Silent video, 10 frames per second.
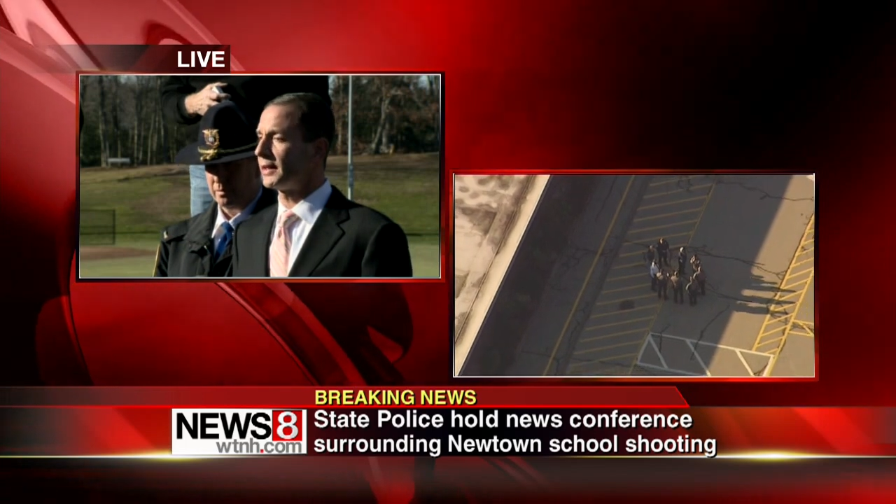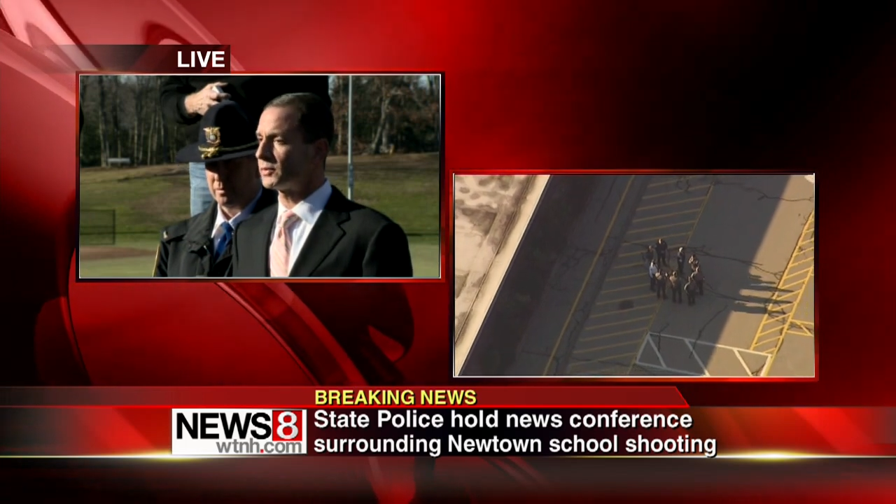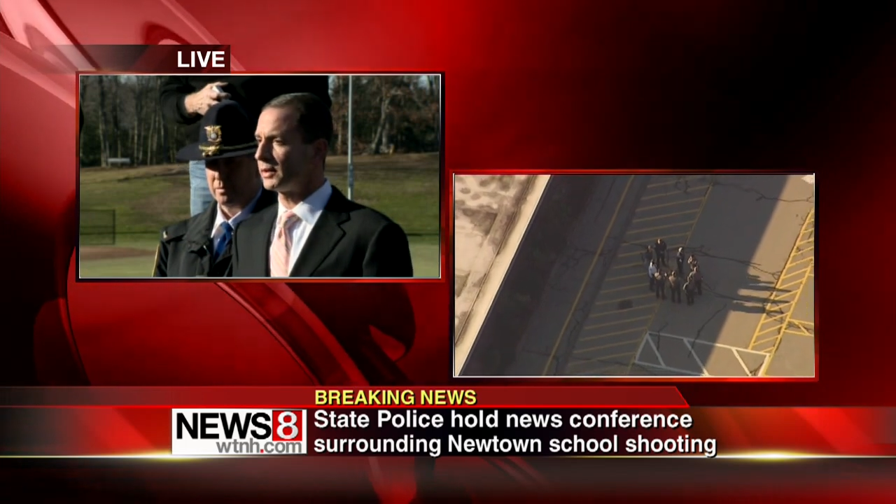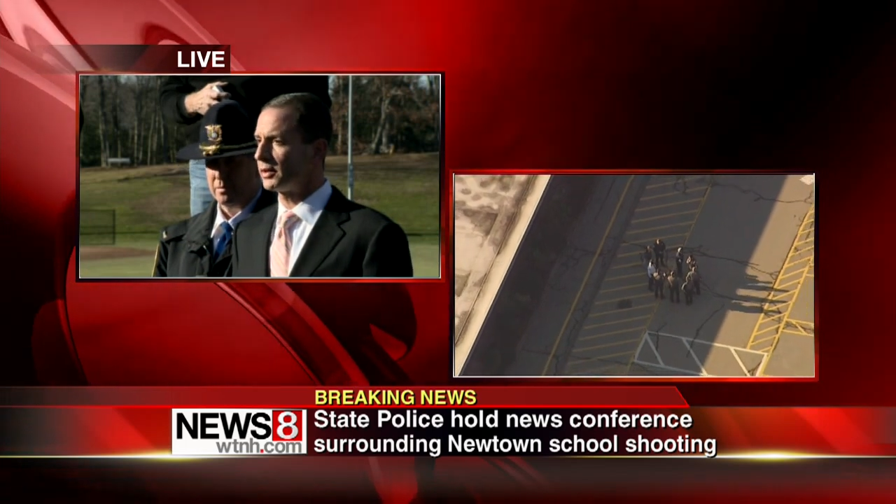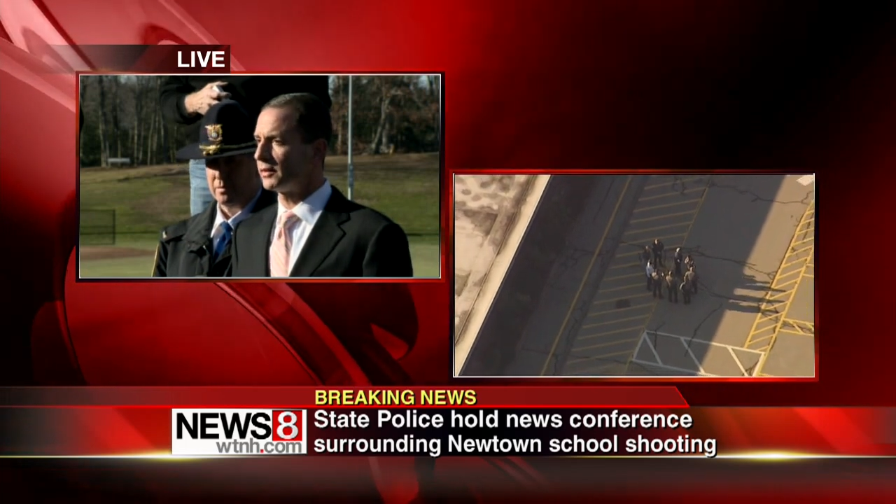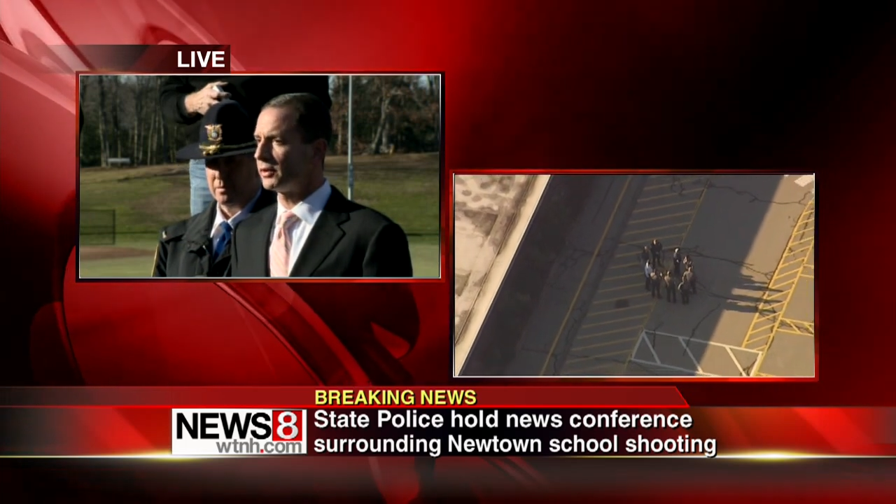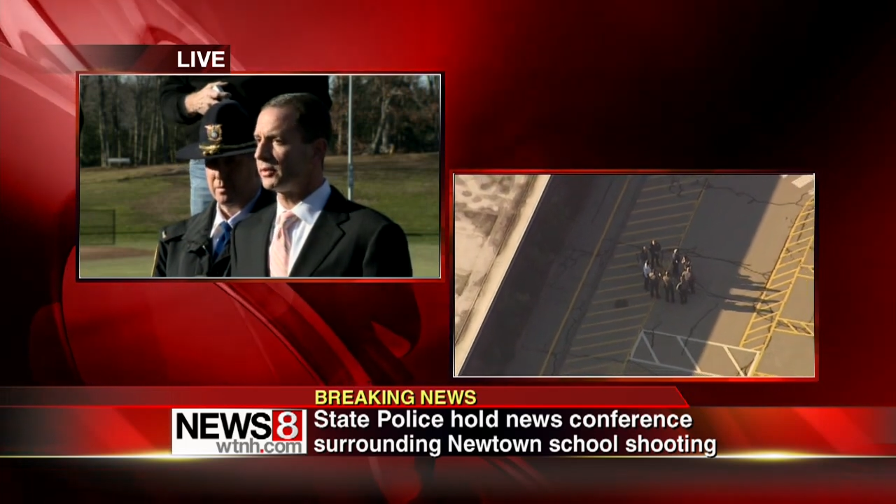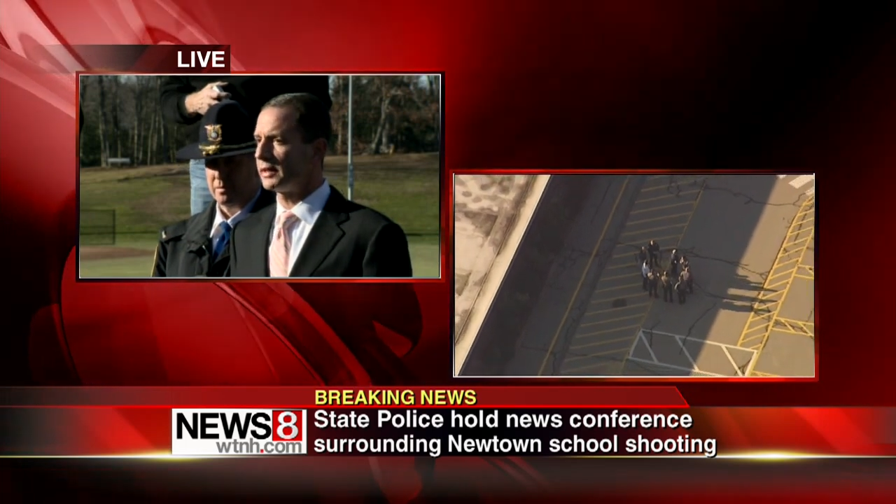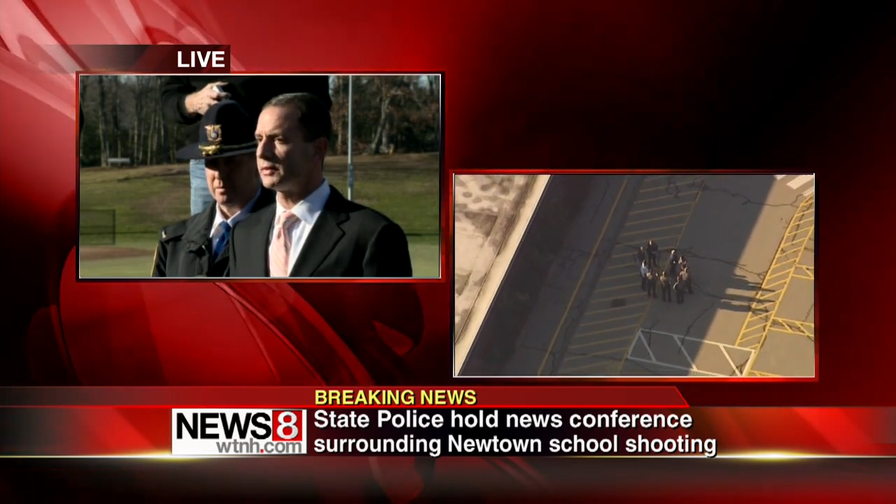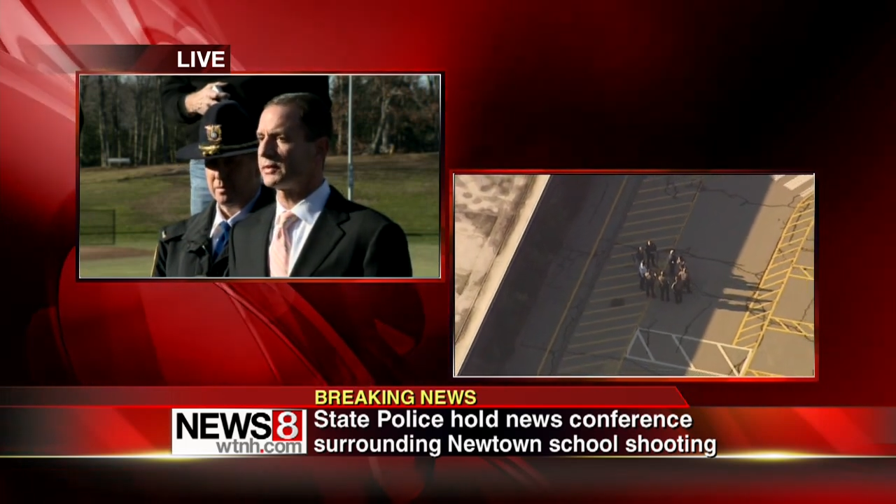That's where the
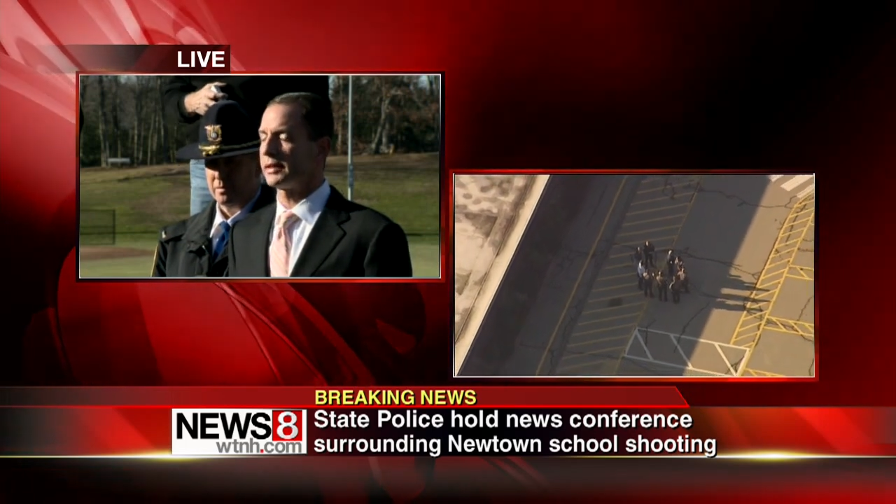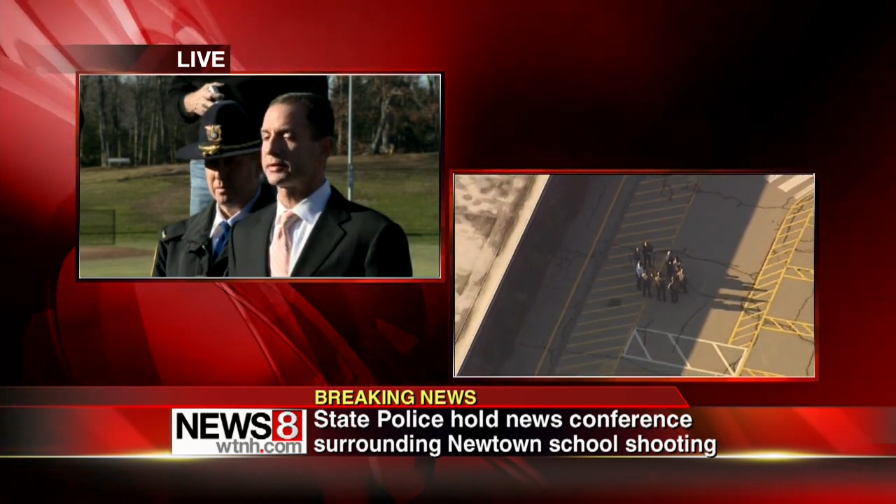governor is.